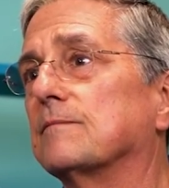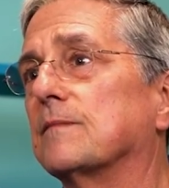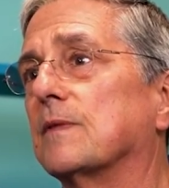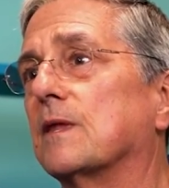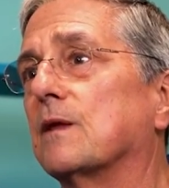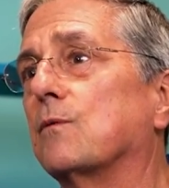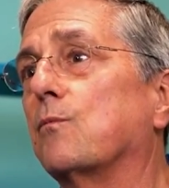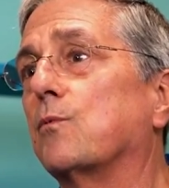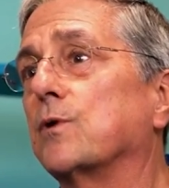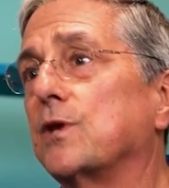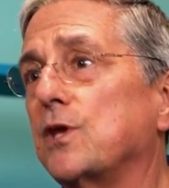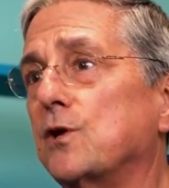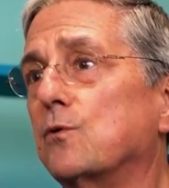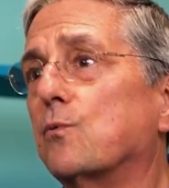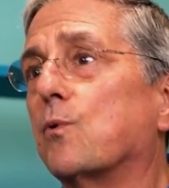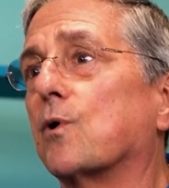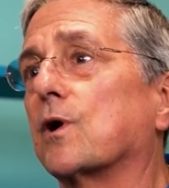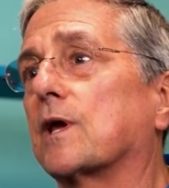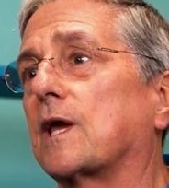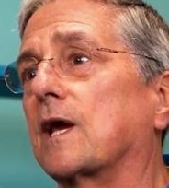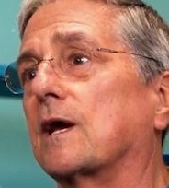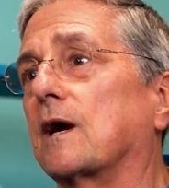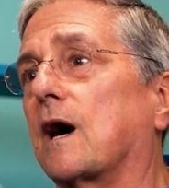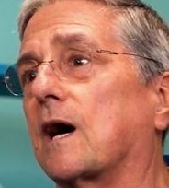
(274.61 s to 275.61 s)
What are you
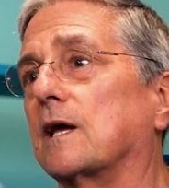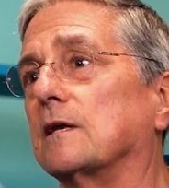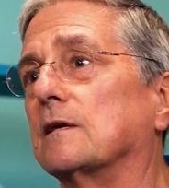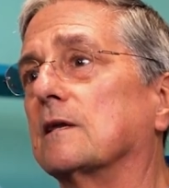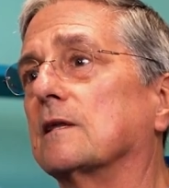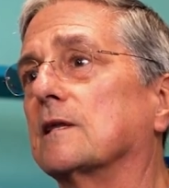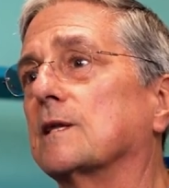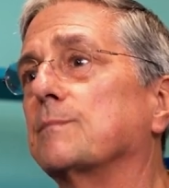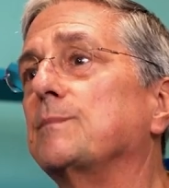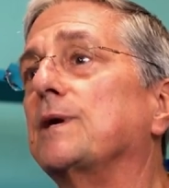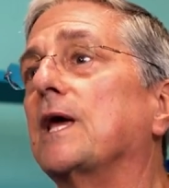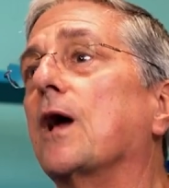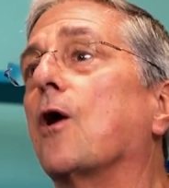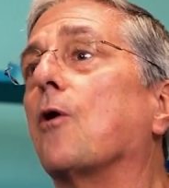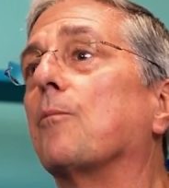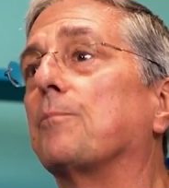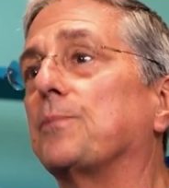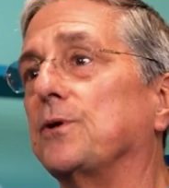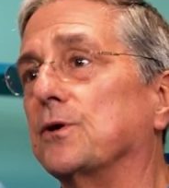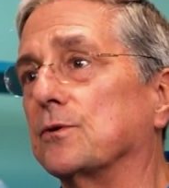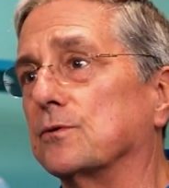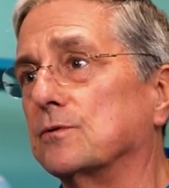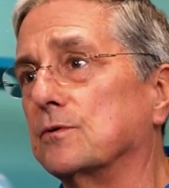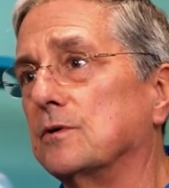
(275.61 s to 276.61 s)
working on? Let me help
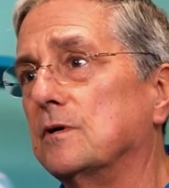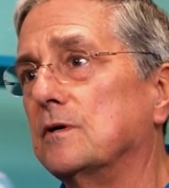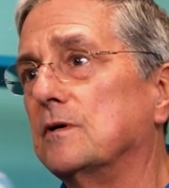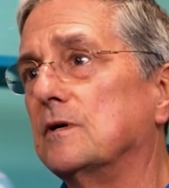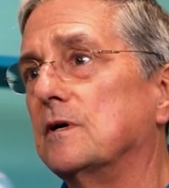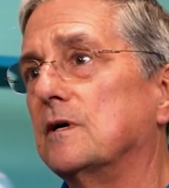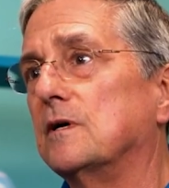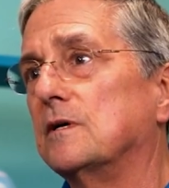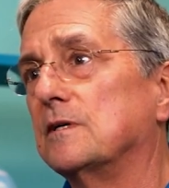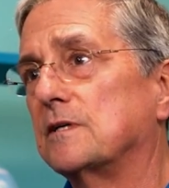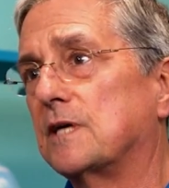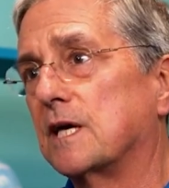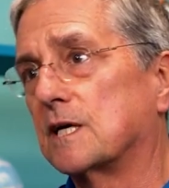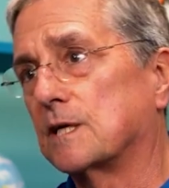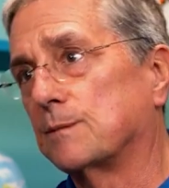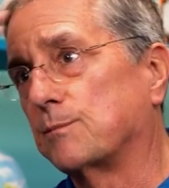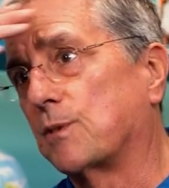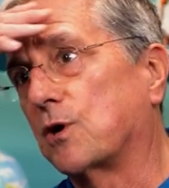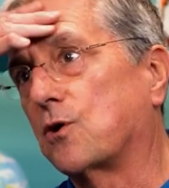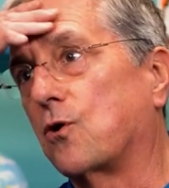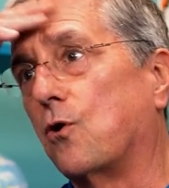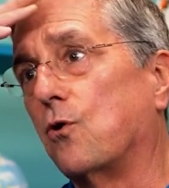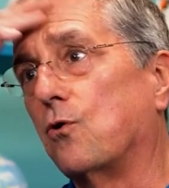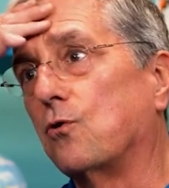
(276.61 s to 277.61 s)
you. Get them a
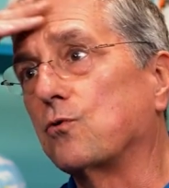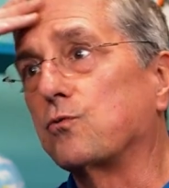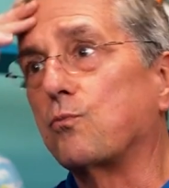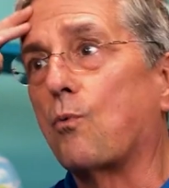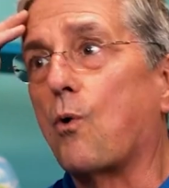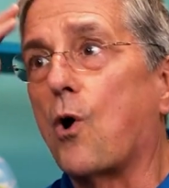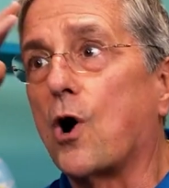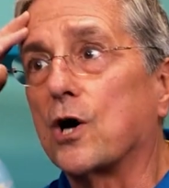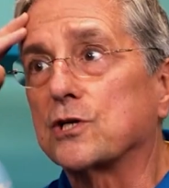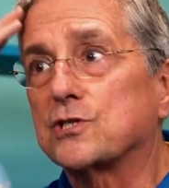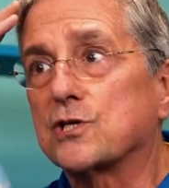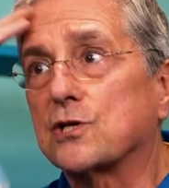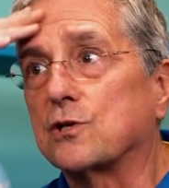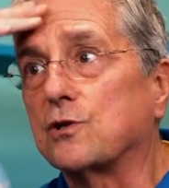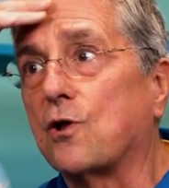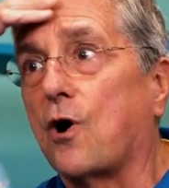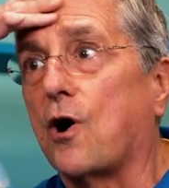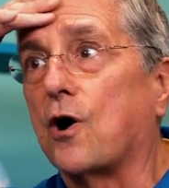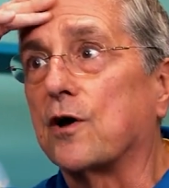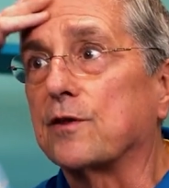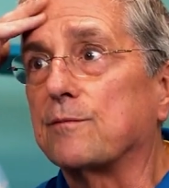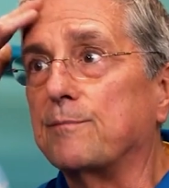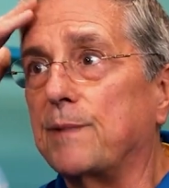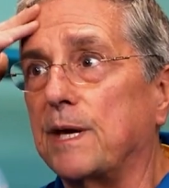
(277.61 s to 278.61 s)
cold
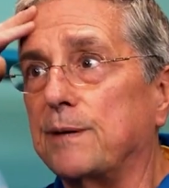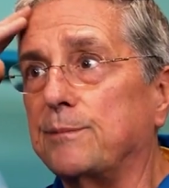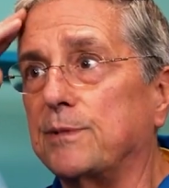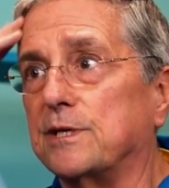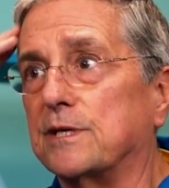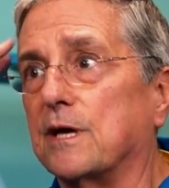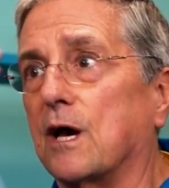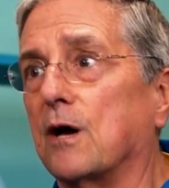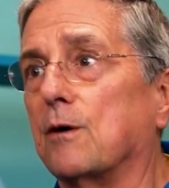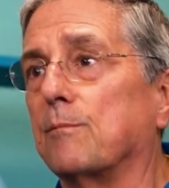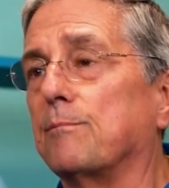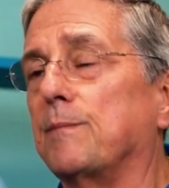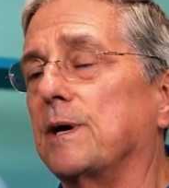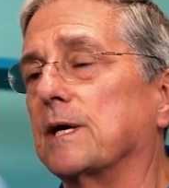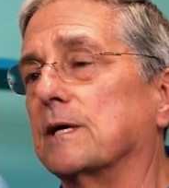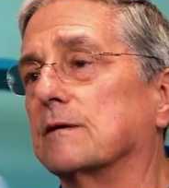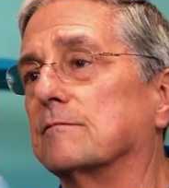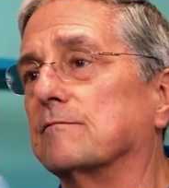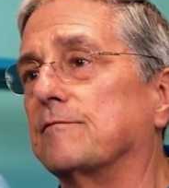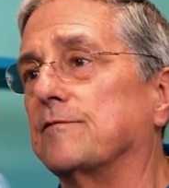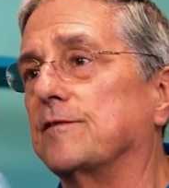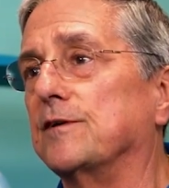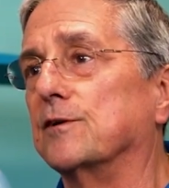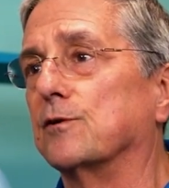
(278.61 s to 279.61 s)
washcloth, maybe to help make them
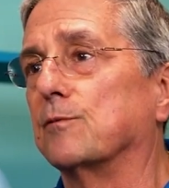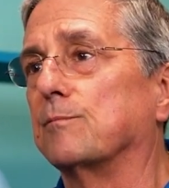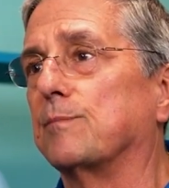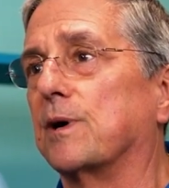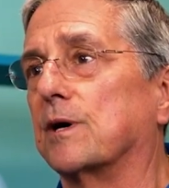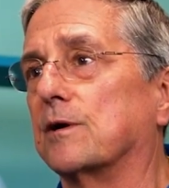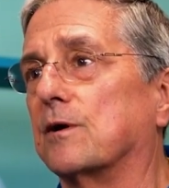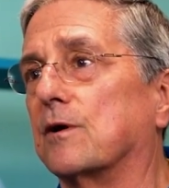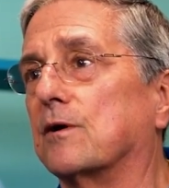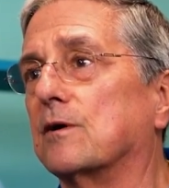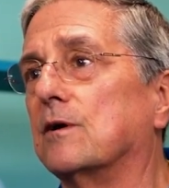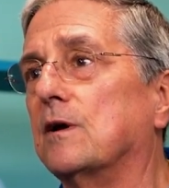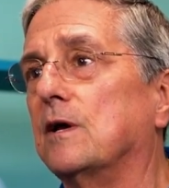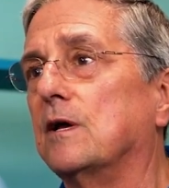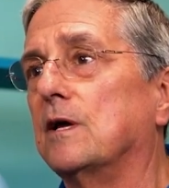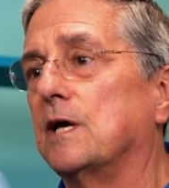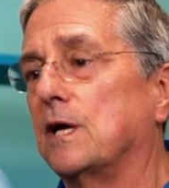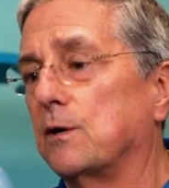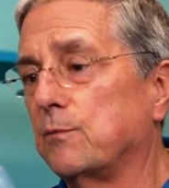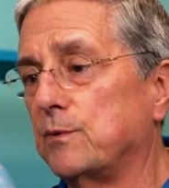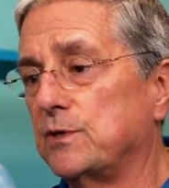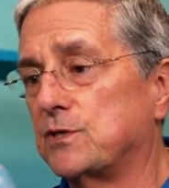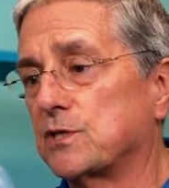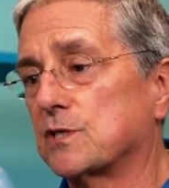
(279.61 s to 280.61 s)
feel better. And
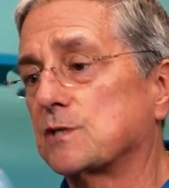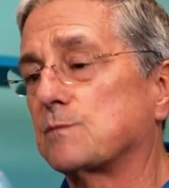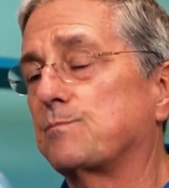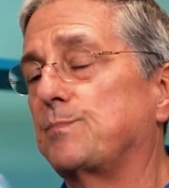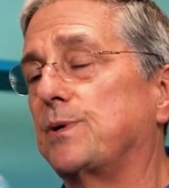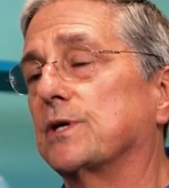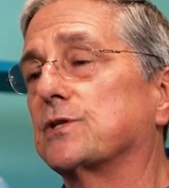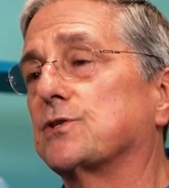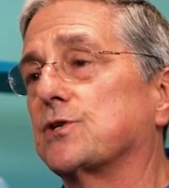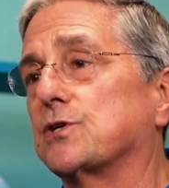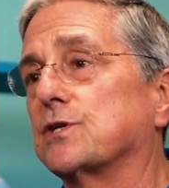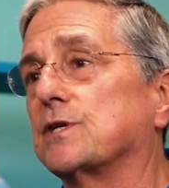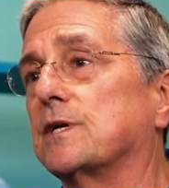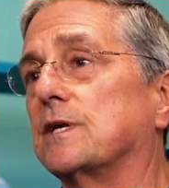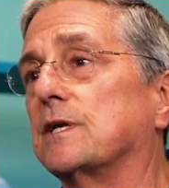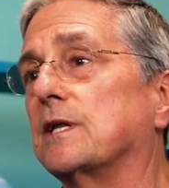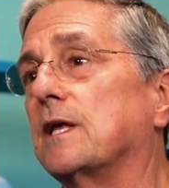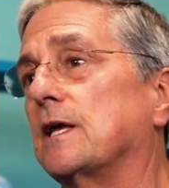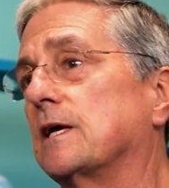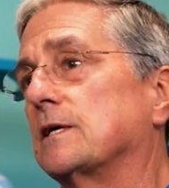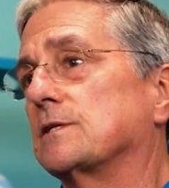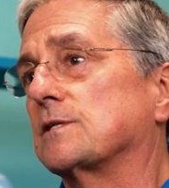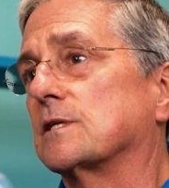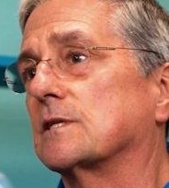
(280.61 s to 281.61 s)
we just pitch in
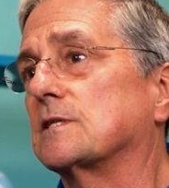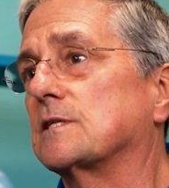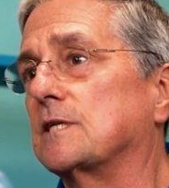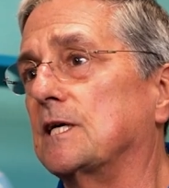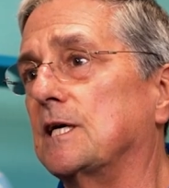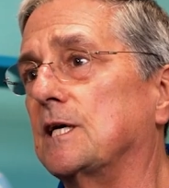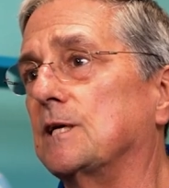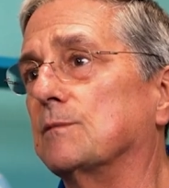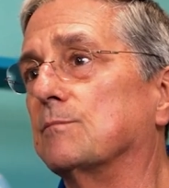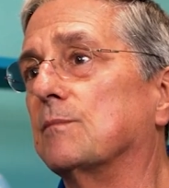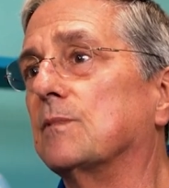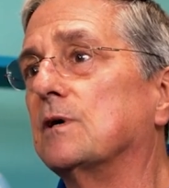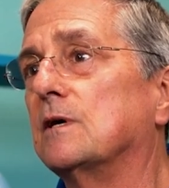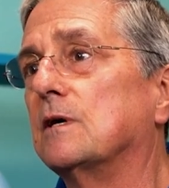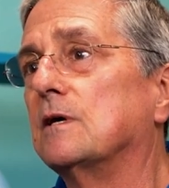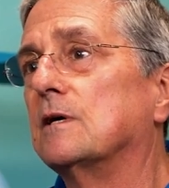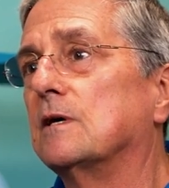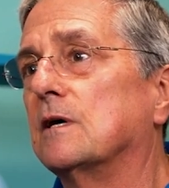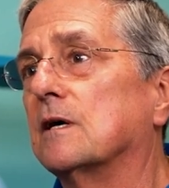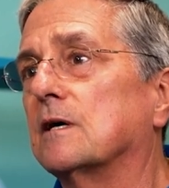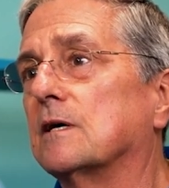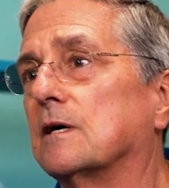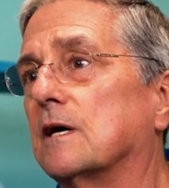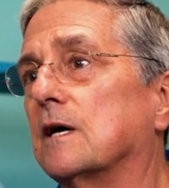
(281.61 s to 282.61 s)
as a team.
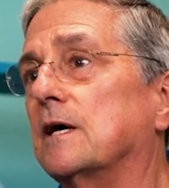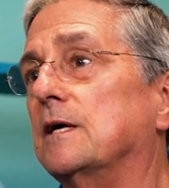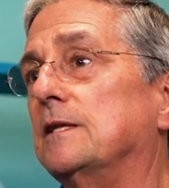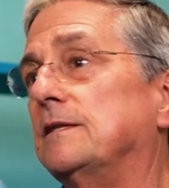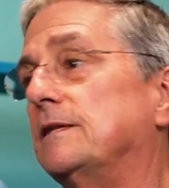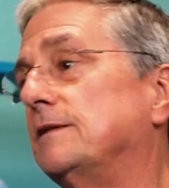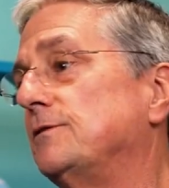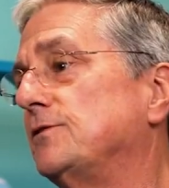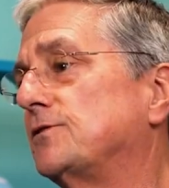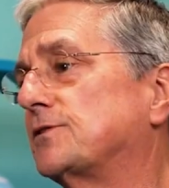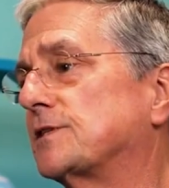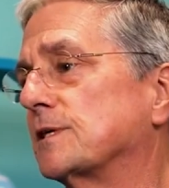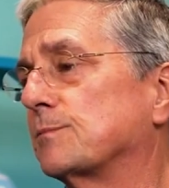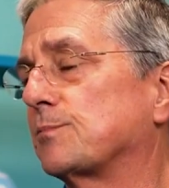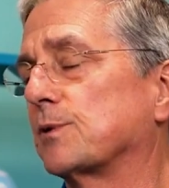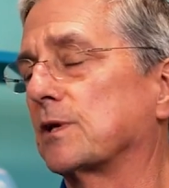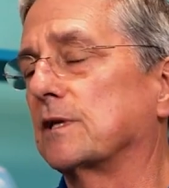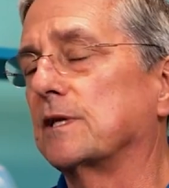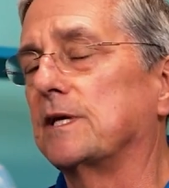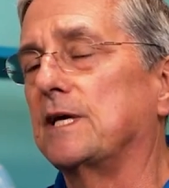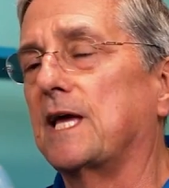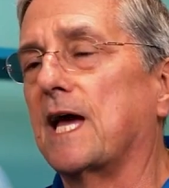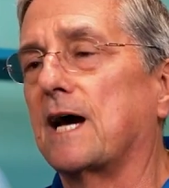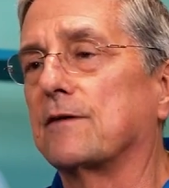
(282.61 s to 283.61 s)
Uh, and
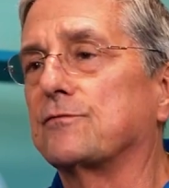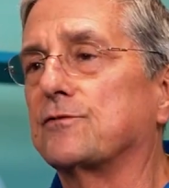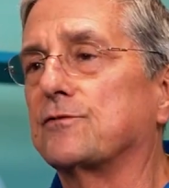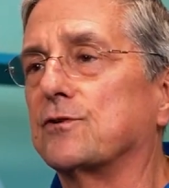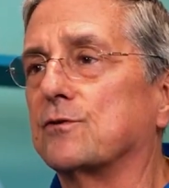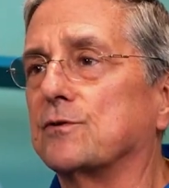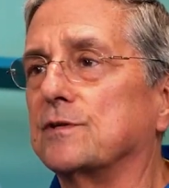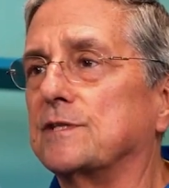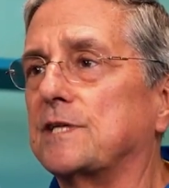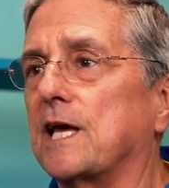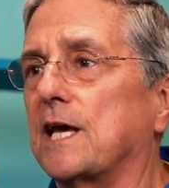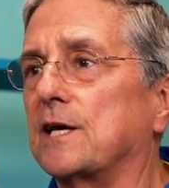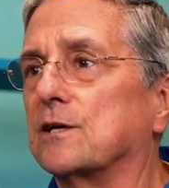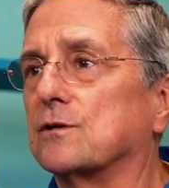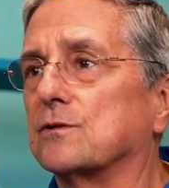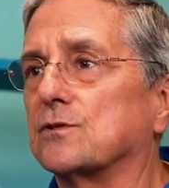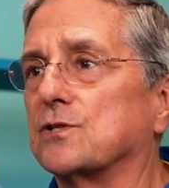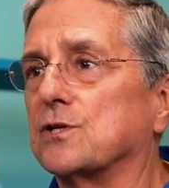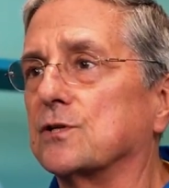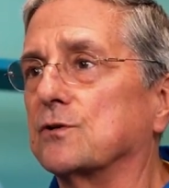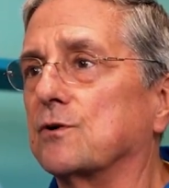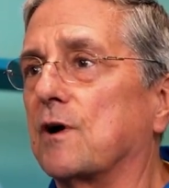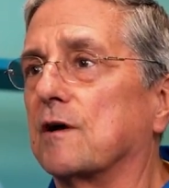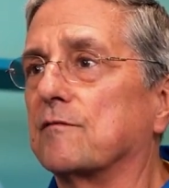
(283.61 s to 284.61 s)
typically, after a day or two,
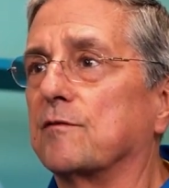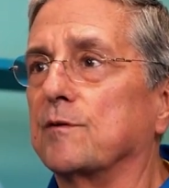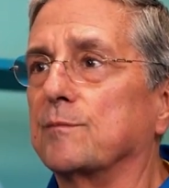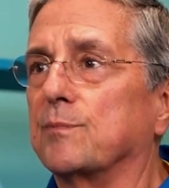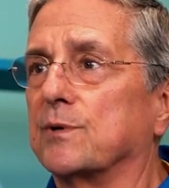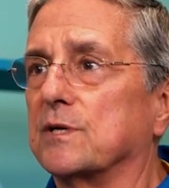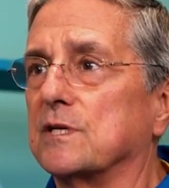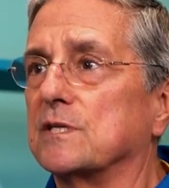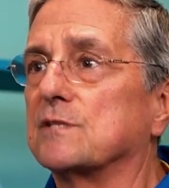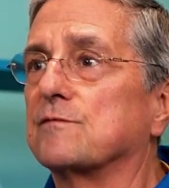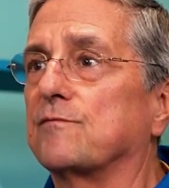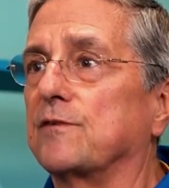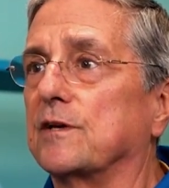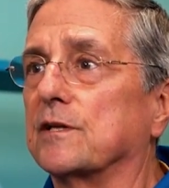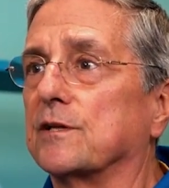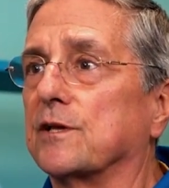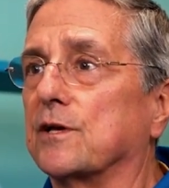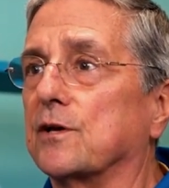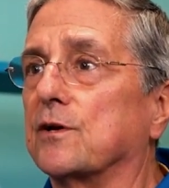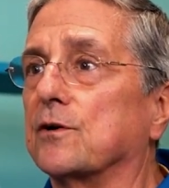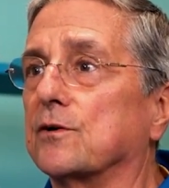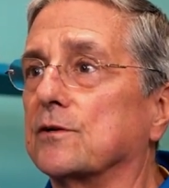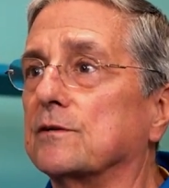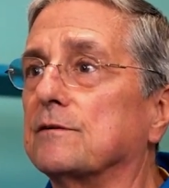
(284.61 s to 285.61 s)
everybody's feeling
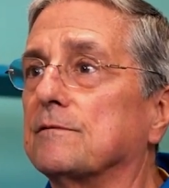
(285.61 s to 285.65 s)
good.